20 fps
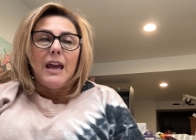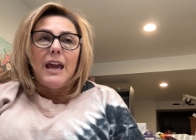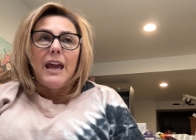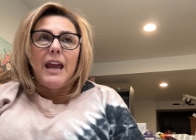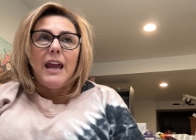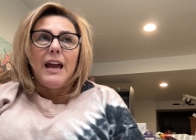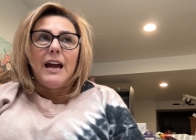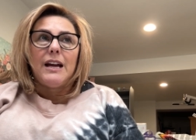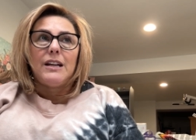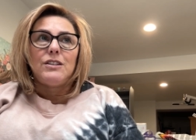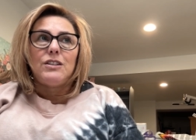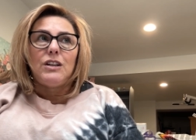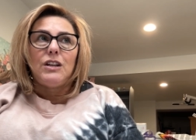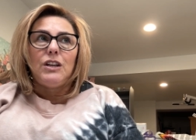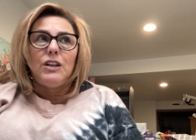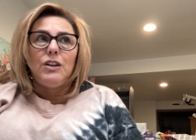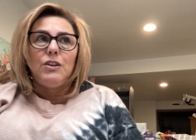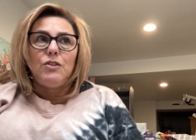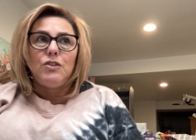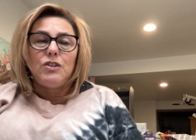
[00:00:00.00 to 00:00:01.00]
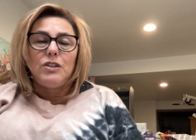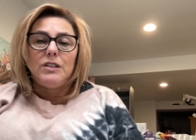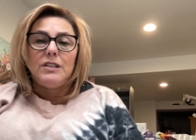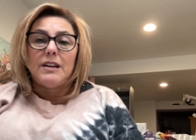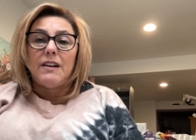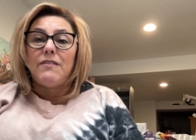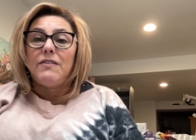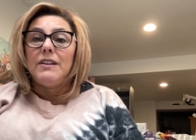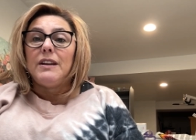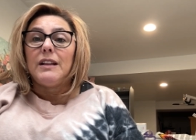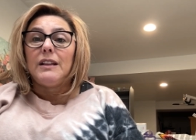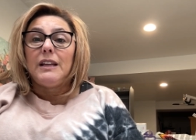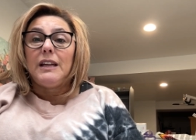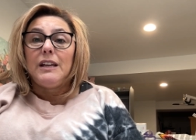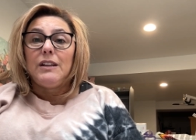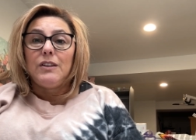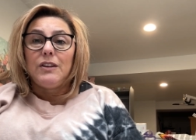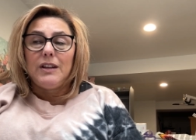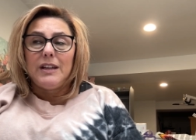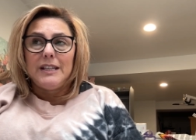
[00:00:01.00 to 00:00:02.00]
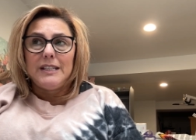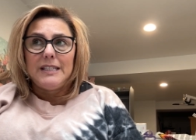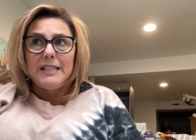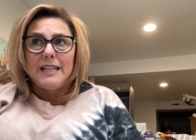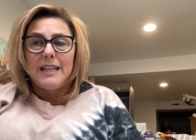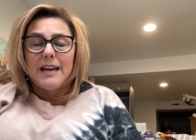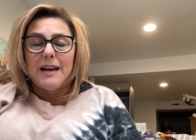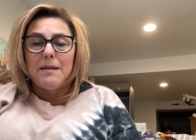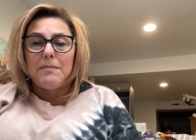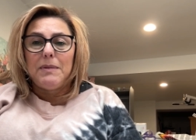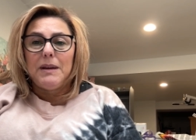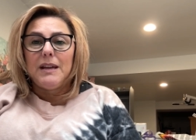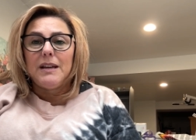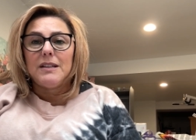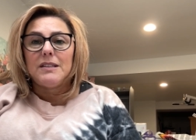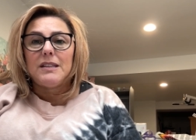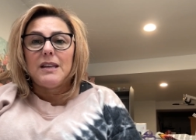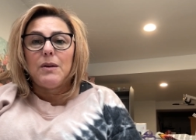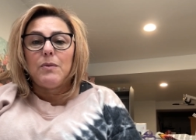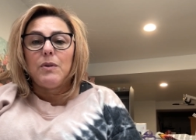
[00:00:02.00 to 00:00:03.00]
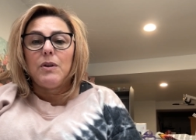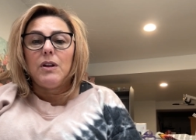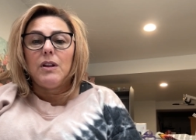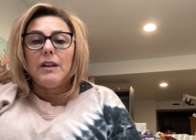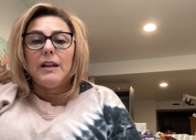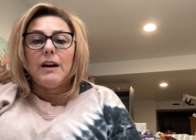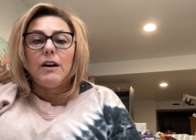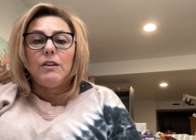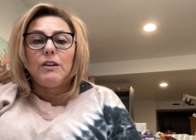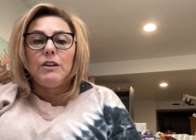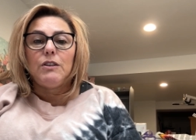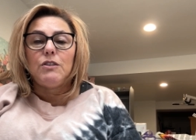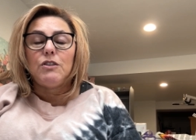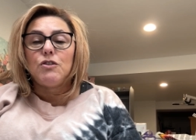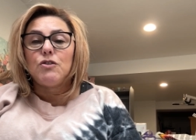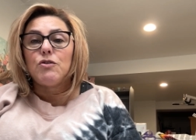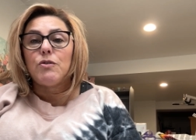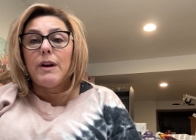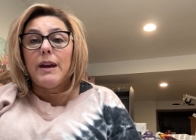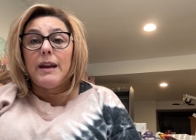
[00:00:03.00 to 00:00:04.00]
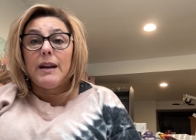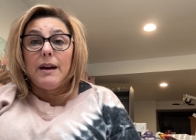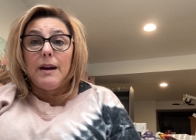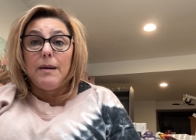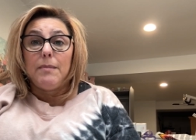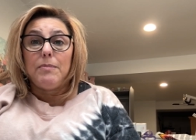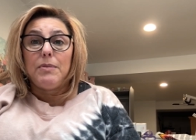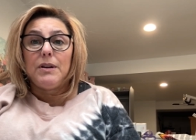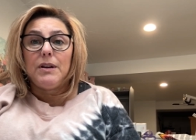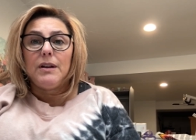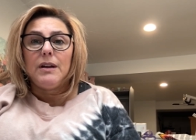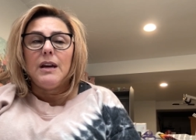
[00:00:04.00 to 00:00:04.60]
and you should definitely look into that because they will allow you to trade up.